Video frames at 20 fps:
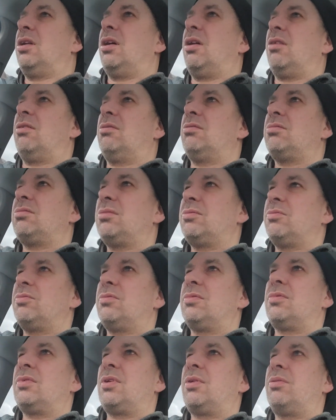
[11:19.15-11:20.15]
You know,
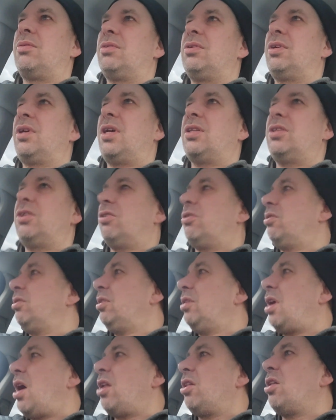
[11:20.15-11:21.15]
you're not the only,
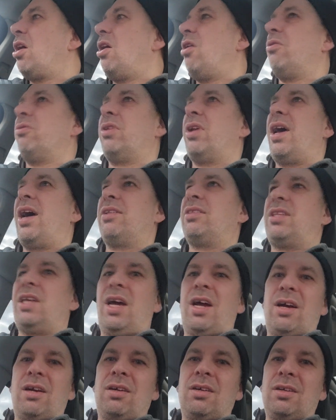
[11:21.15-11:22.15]
you're not alone out
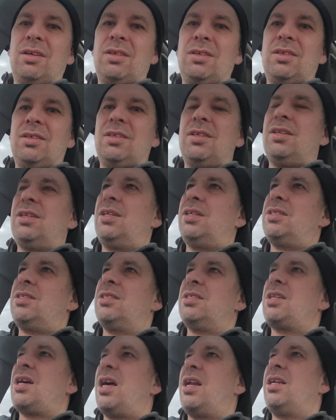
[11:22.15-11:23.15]
there. This
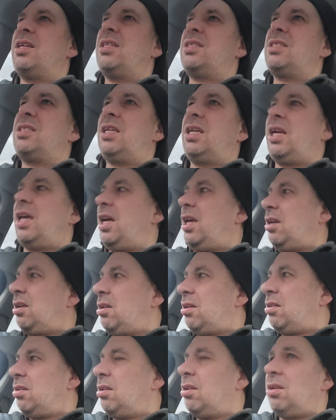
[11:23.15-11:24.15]
is not an easy gig.
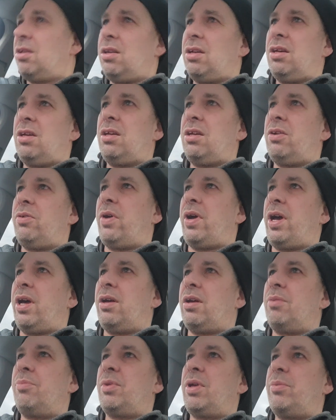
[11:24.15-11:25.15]

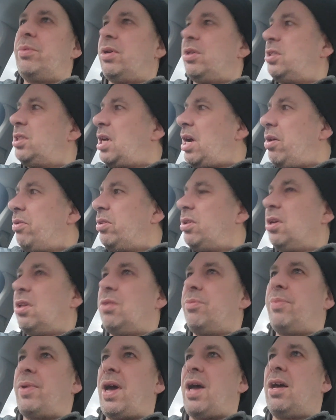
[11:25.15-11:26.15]
Anyway, maybe I'll chat with you
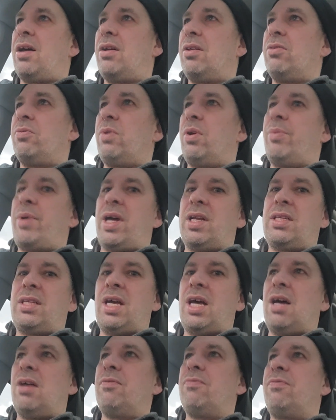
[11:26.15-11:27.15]
on the back on the way back
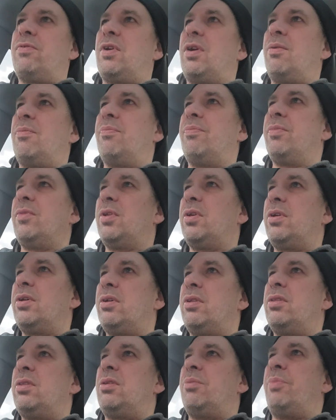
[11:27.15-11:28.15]
down
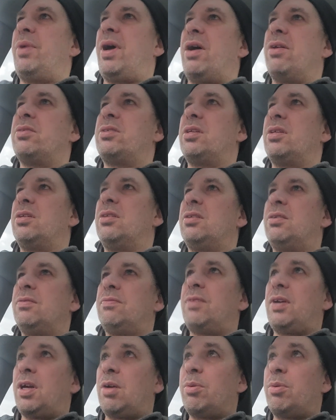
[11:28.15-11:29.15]
from the
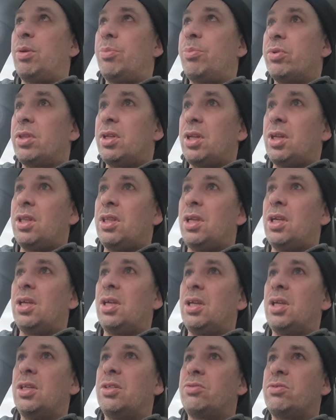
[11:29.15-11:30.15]
mountain if I come up with
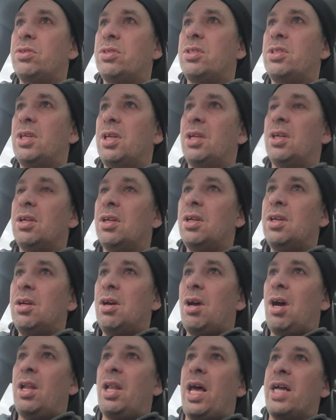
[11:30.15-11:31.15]
anything interesting.
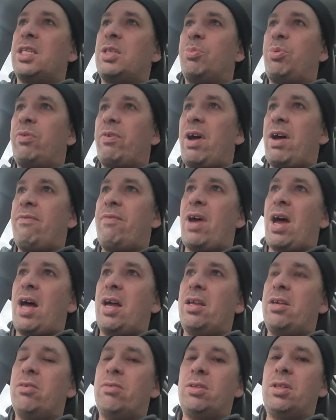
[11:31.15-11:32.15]
I like to provide
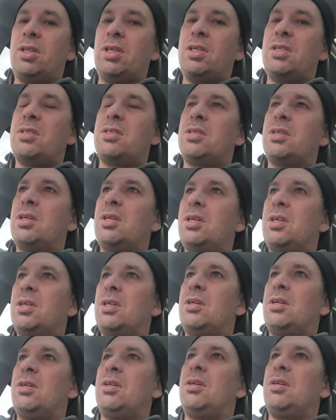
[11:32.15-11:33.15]
value in these
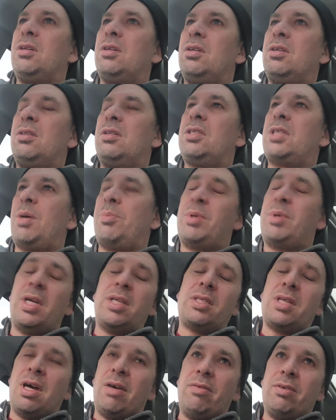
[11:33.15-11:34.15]
these
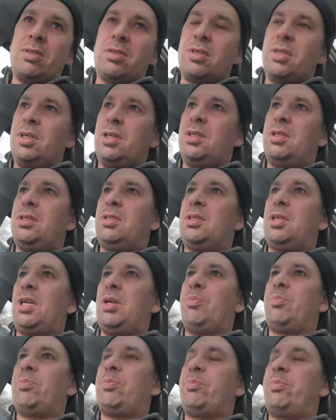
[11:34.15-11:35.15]
updates, obviously, to
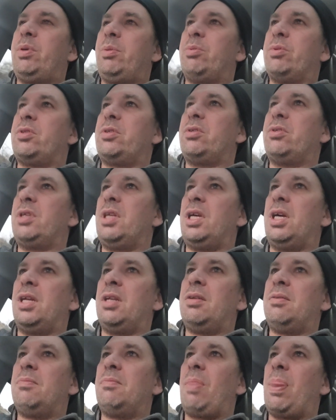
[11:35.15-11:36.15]
keep people tuned
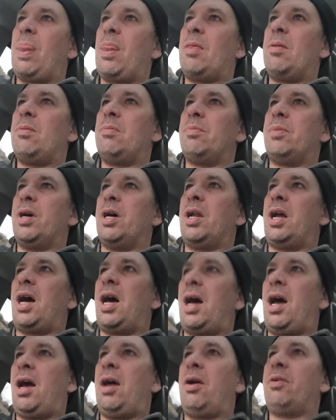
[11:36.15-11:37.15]
in. But
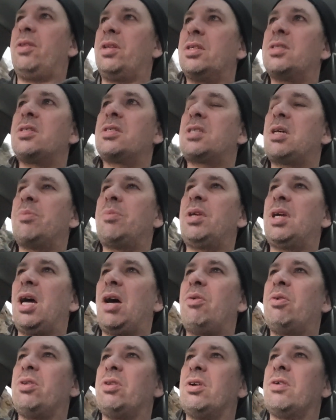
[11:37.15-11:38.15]
I this is something
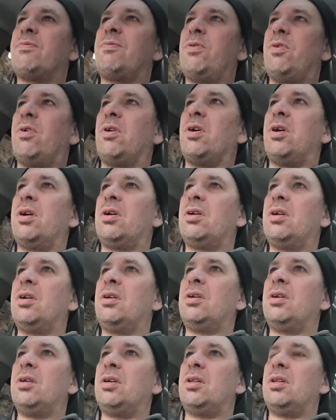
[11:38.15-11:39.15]
I would look for.
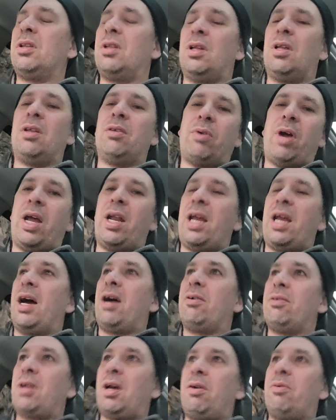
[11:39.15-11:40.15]
Right
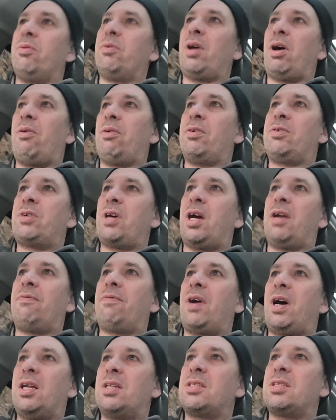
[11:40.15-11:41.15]
now, I would, I would try
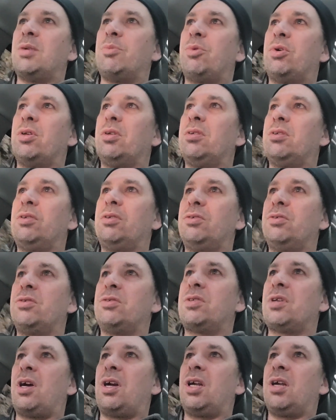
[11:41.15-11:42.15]
and find someone who's
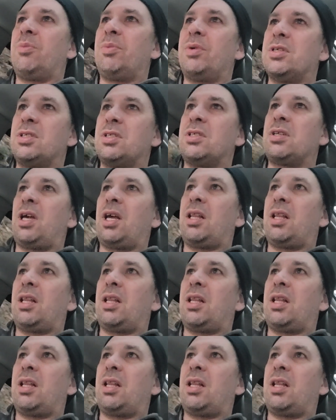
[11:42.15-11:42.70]
starting a business.